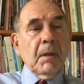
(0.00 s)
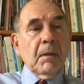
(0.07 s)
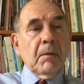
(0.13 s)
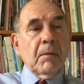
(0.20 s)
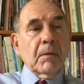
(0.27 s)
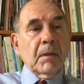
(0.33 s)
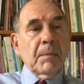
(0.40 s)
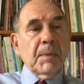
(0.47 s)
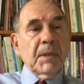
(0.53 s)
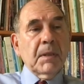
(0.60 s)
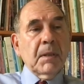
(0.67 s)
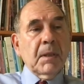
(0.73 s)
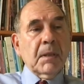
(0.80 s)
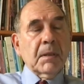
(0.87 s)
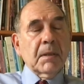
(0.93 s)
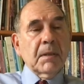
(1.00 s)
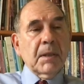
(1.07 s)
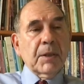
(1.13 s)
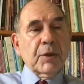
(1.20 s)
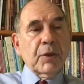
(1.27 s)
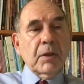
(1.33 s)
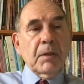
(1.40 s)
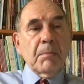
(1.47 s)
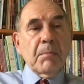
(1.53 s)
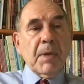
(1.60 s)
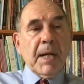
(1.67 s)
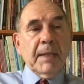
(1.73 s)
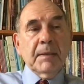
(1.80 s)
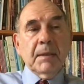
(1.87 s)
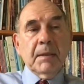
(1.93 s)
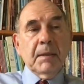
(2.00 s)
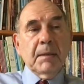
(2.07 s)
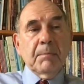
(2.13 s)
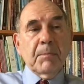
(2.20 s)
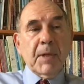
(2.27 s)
ornamented architecture and branded,